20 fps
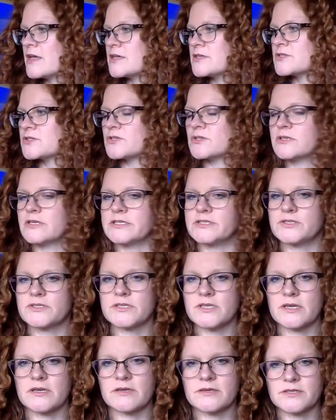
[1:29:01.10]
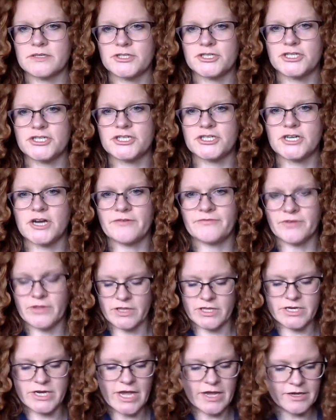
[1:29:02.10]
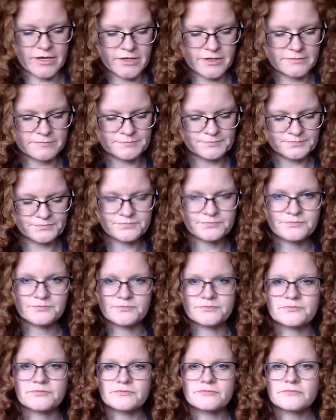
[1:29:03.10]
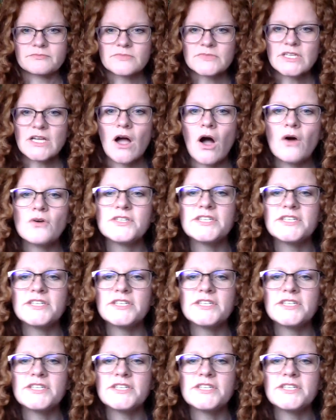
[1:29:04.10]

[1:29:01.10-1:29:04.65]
So let's shuffle the deck. Oh,